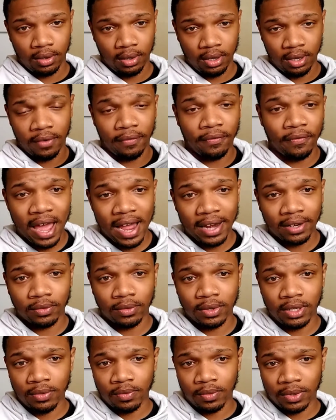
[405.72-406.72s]
in the
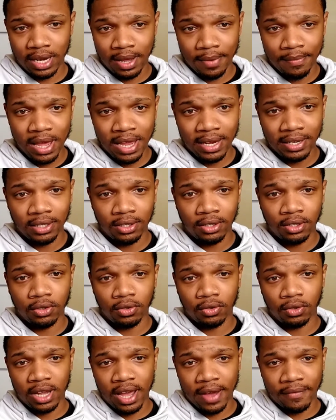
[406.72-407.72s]
factory, when they make these
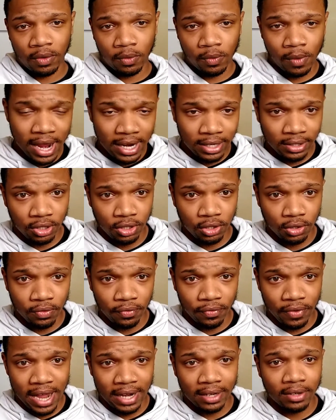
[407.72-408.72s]
shoes, you have a right
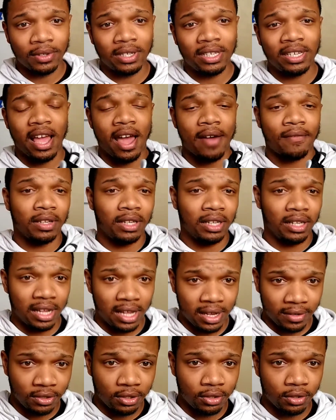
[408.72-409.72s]
shoe factory, you have a
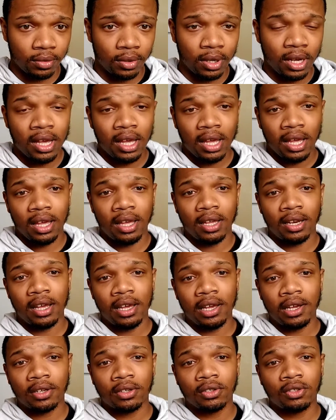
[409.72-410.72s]
left shoe. And
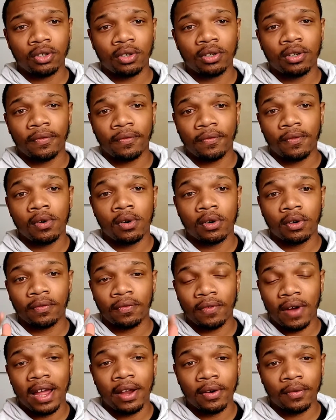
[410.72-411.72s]
the Air Jordan 4
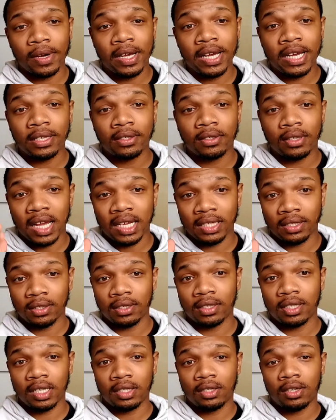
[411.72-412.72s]
Fire Reds, I
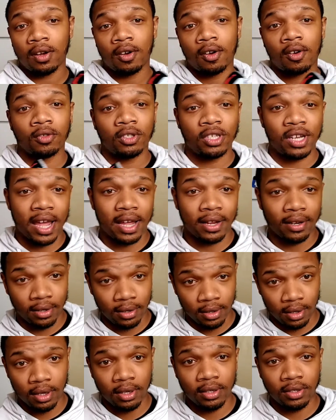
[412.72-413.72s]
suggest y'all go check
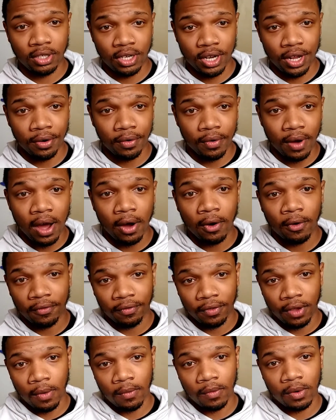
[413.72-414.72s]
his channel out
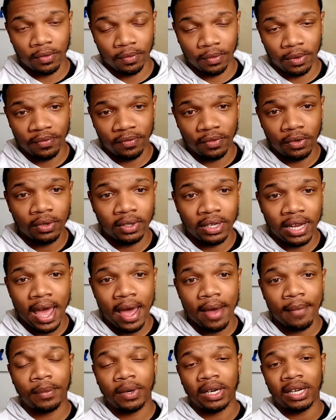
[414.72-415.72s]
if y'all want to review
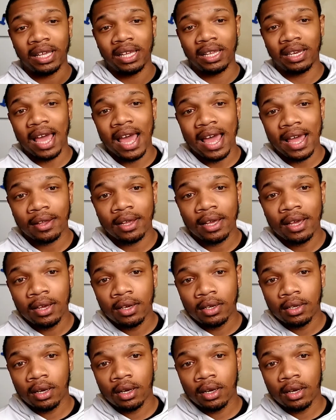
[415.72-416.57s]
that. But in that